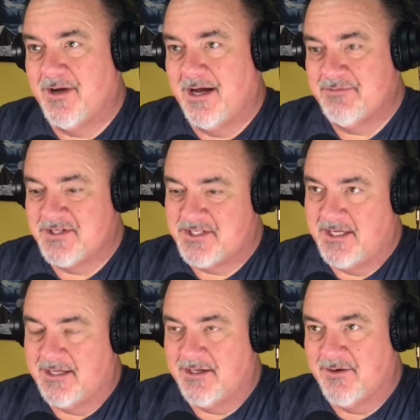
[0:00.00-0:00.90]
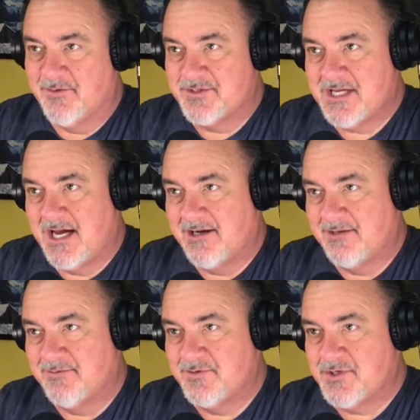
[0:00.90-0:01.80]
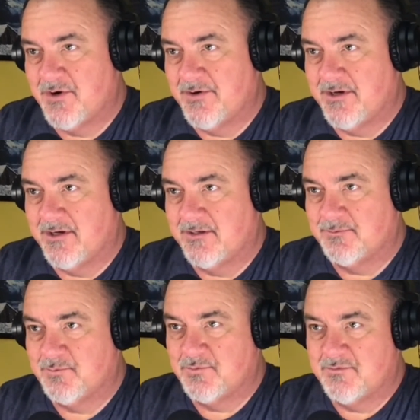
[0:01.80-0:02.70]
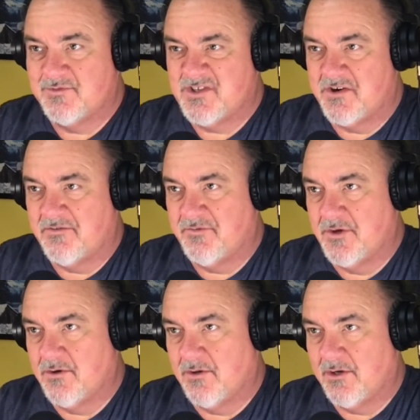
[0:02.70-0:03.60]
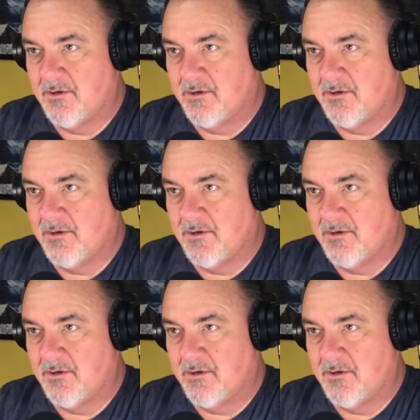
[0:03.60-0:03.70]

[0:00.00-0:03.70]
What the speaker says: I'm just saying, it's kind of starting to feel a little.